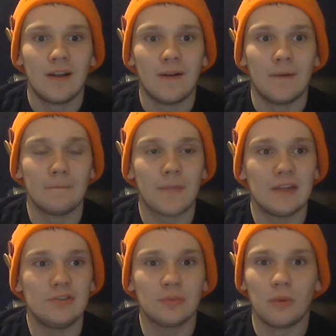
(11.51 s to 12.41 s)

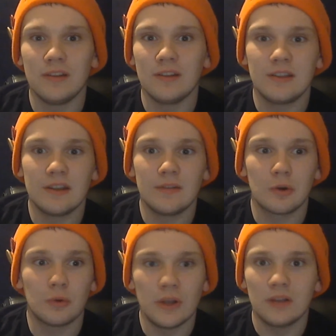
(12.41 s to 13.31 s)
I just wanted to give
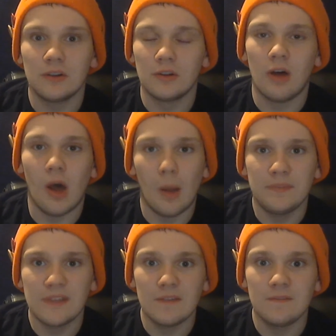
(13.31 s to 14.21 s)
a quick little
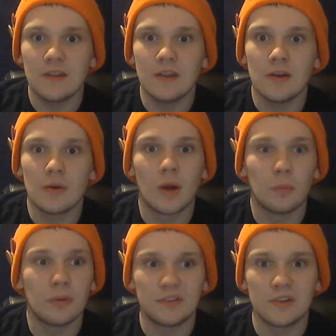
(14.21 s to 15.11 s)
update video
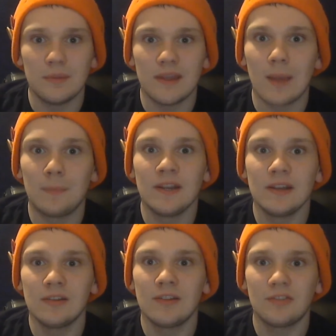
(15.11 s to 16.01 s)
on what's going to be
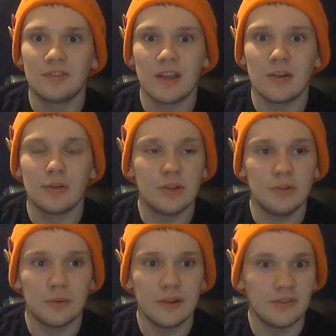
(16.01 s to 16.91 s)
happening in this channel
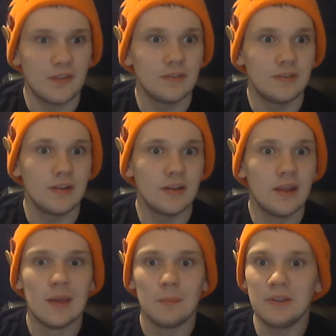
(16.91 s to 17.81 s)
in 2017,
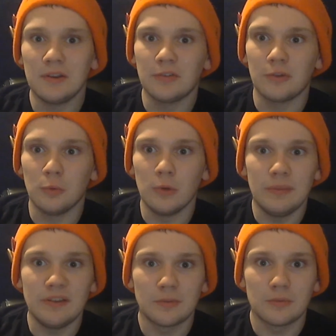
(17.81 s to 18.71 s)
because there
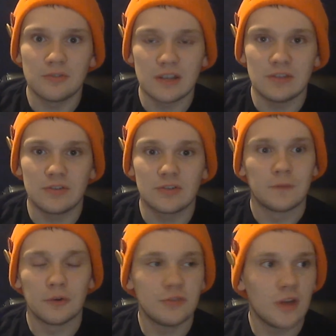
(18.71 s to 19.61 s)
will be some changes.
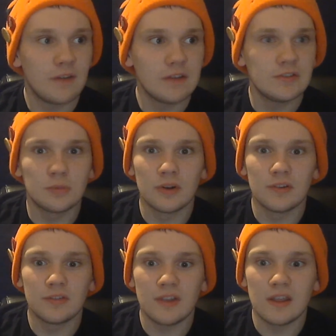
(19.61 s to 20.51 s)
First off, I just
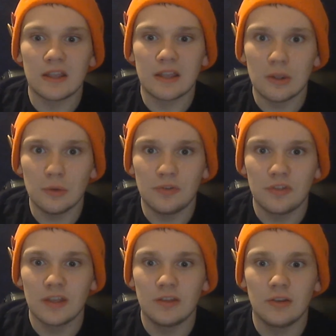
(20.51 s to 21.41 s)
want to say a huge
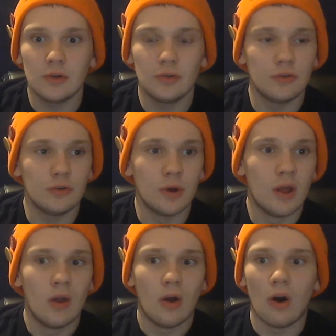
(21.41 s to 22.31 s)
thank you to
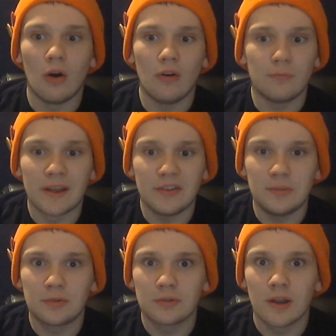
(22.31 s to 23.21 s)
all of my
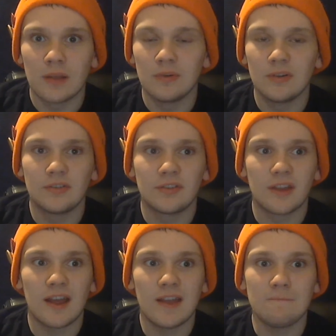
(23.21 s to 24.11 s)
subscribers.
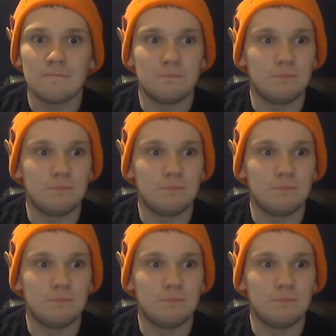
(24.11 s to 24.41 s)
I